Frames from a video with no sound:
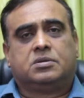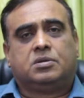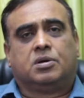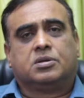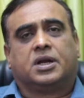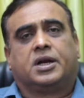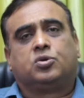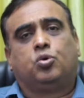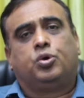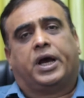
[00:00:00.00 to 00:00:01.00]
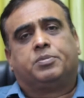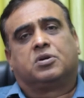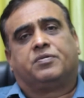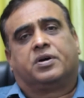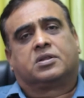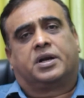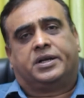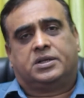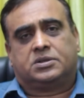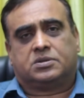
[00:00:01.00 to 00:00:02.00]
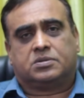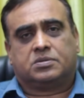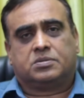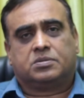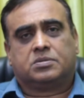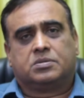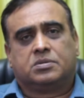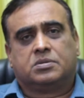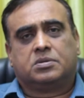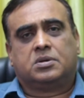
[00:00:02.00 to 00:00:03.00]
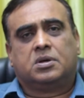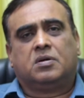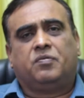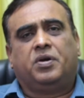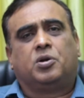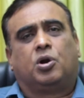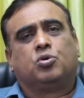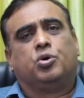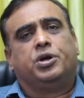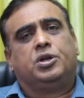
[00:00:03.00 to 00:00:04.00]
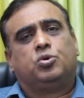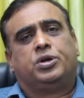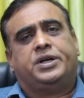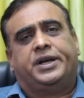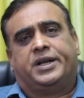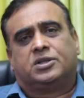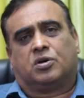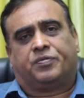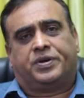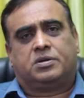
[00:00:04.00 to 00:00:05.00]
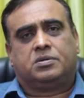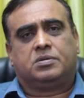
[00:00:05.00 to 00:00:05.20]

Now there are two types of arthritis. We are not going into details of it.